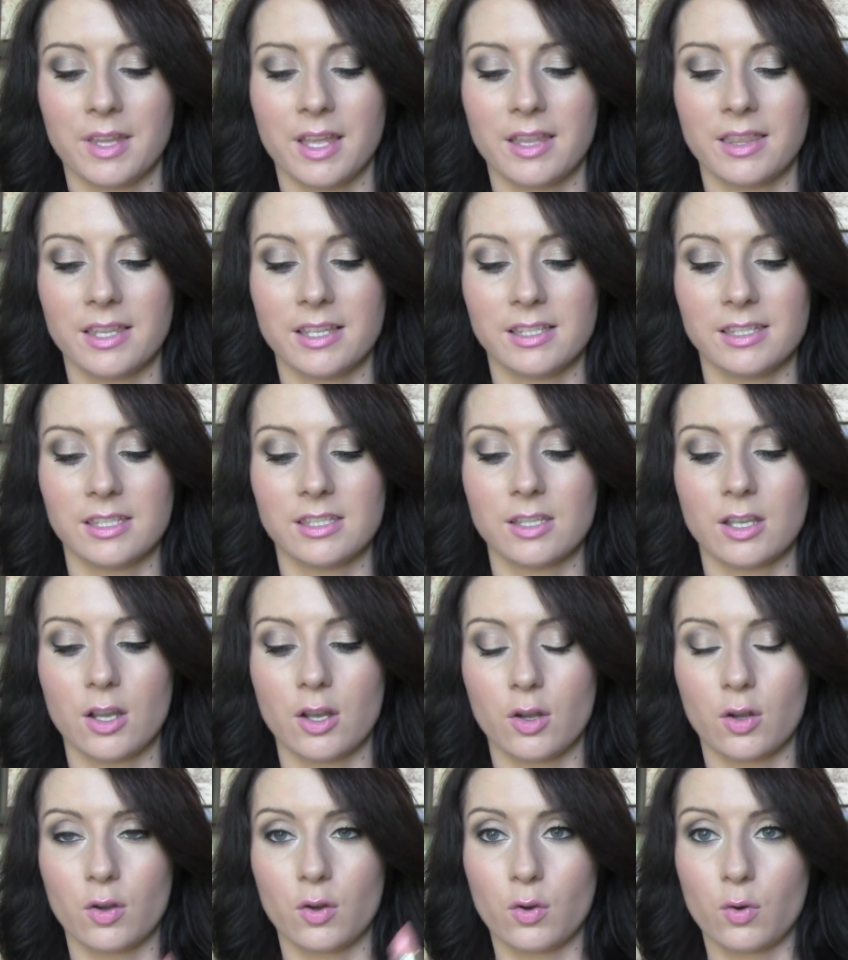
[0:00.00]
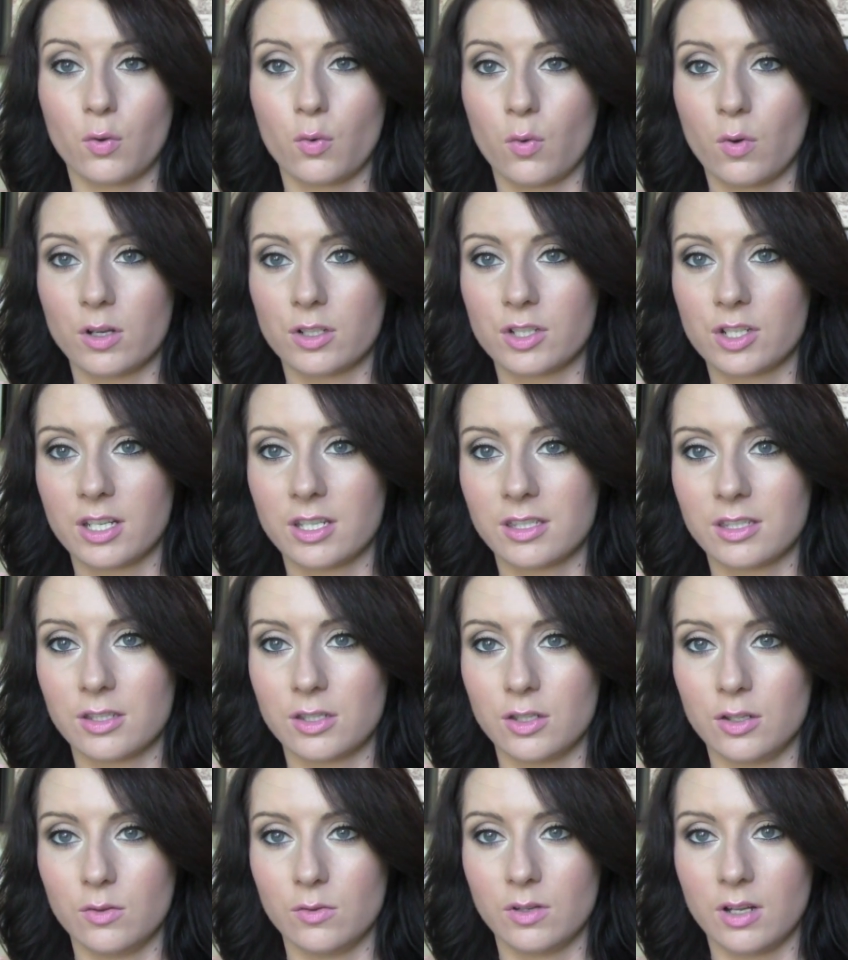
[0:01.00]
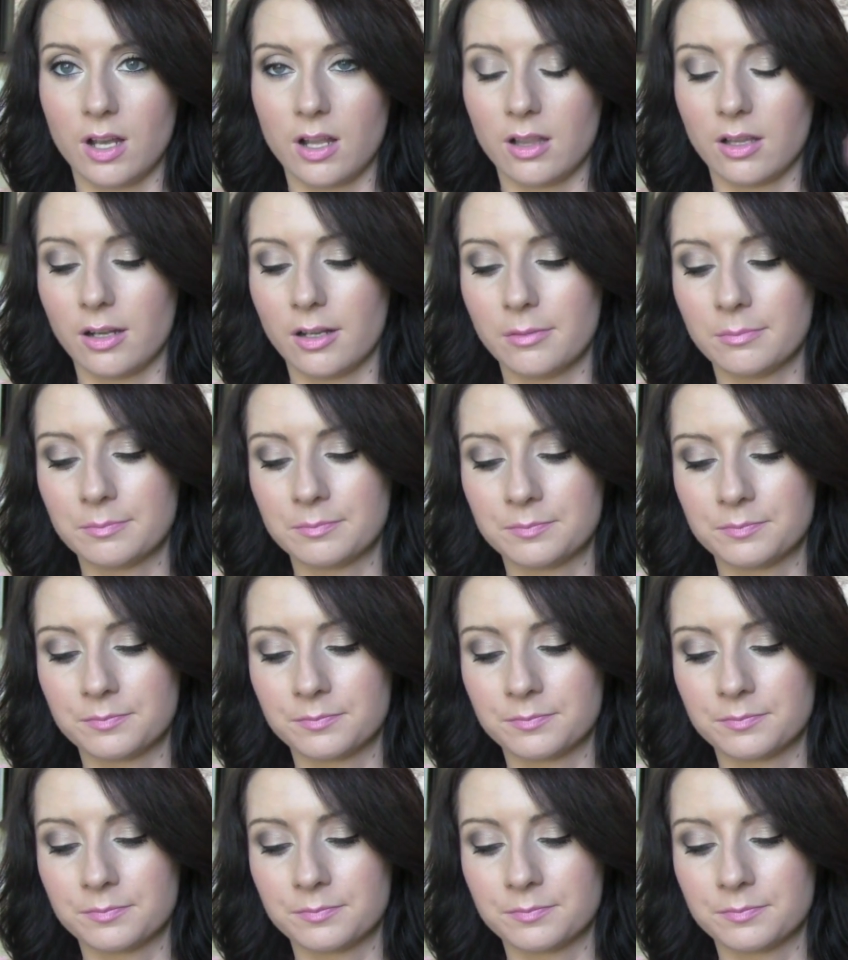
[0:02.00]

and this is gorgeous nude color.